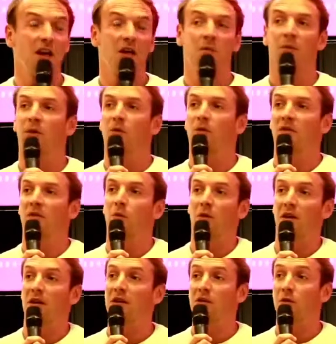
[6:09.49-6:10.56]
because they were
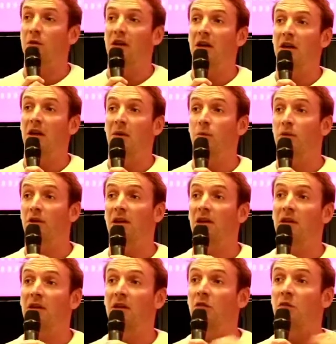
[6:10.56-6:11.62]
literally like breaking into